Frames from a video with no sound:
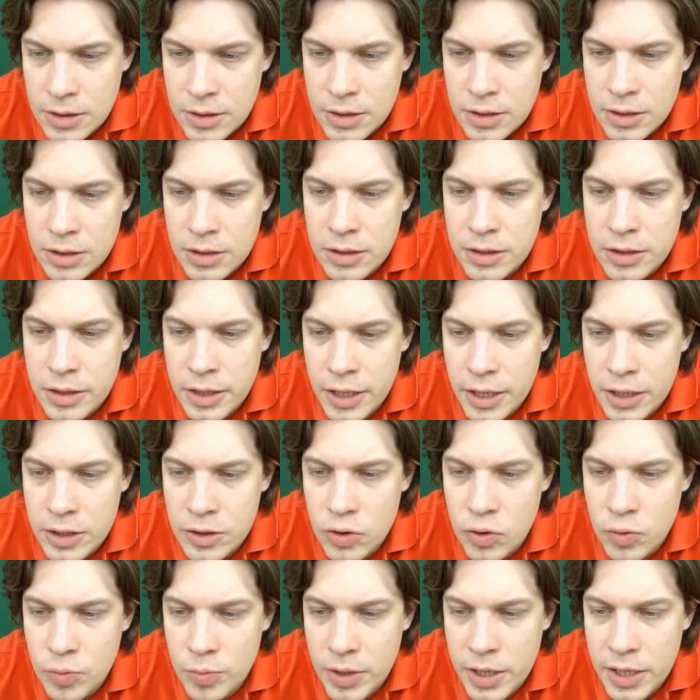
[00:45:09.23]
Then
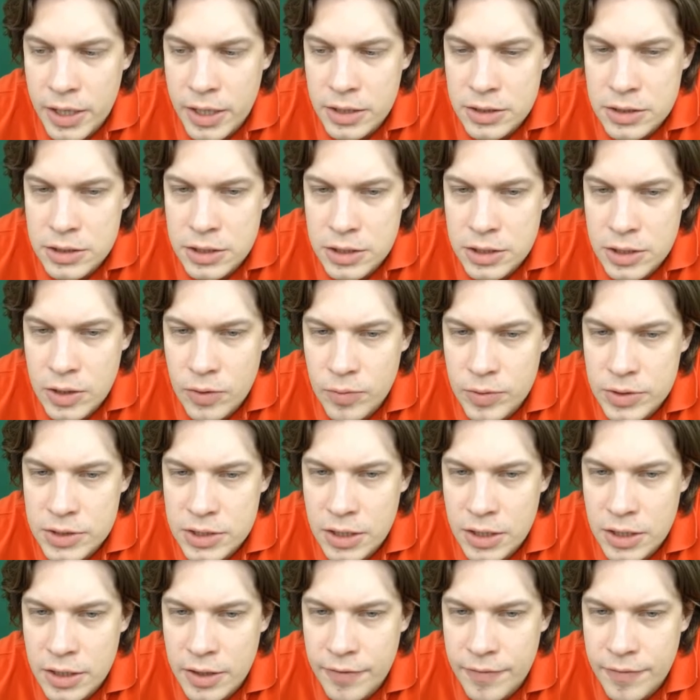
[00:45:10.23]
you may continue with
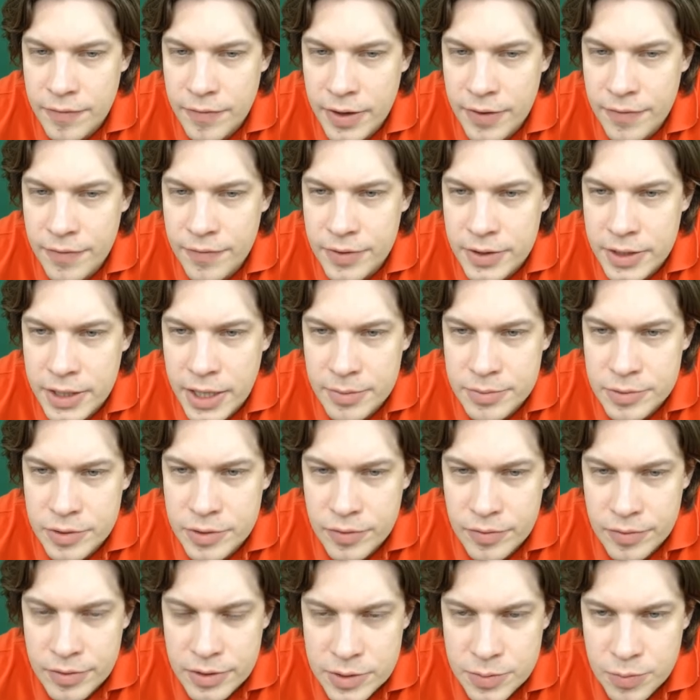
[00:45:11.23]
king f5 and
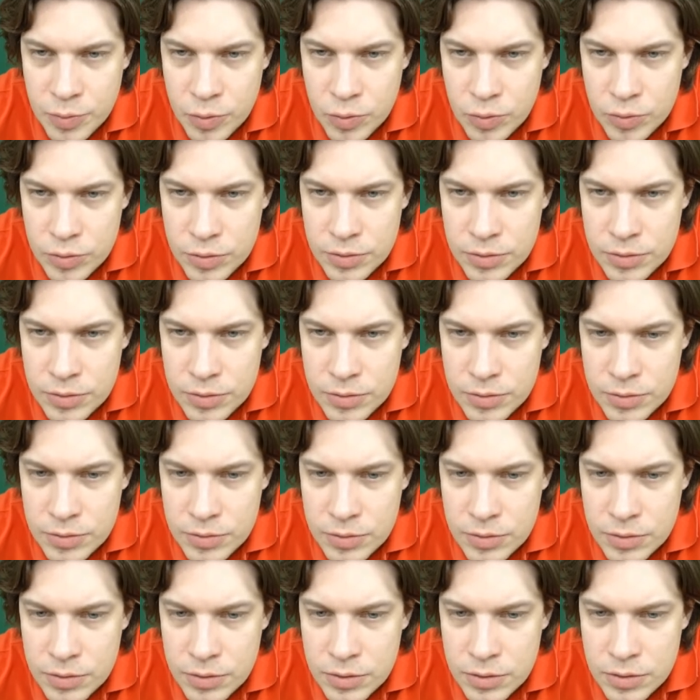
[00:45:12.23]
capture this pawn.
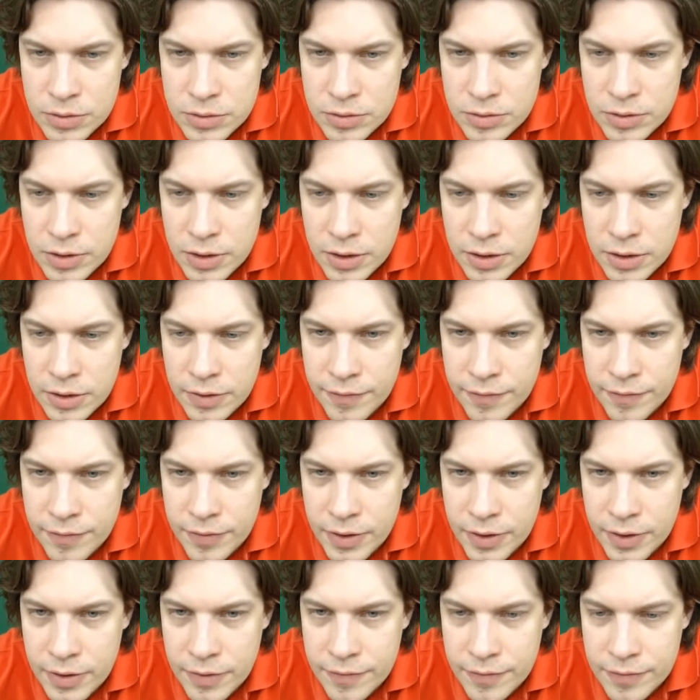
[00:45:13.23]
King
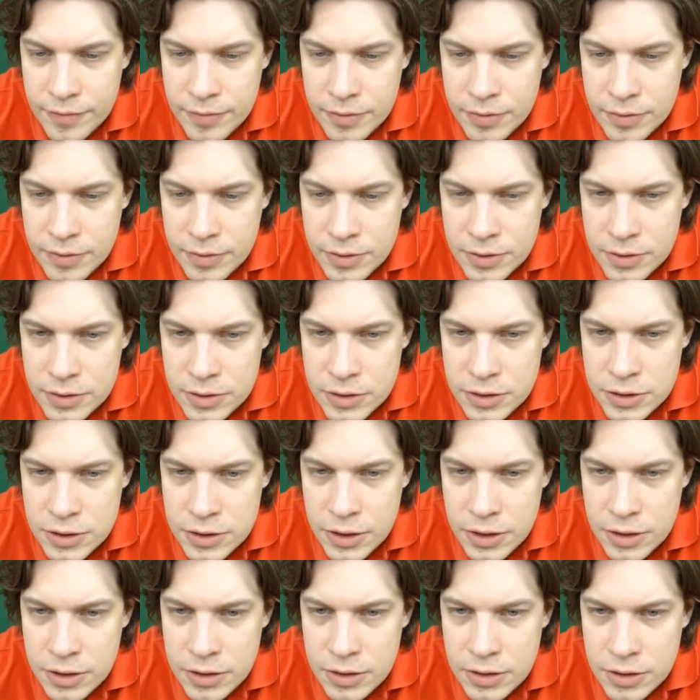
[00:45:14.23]
f5,
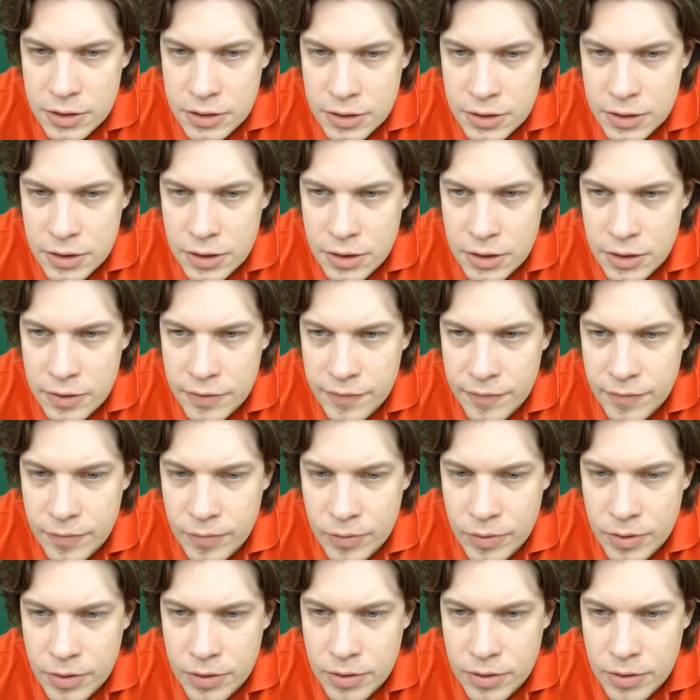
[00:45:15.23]
check, king e4.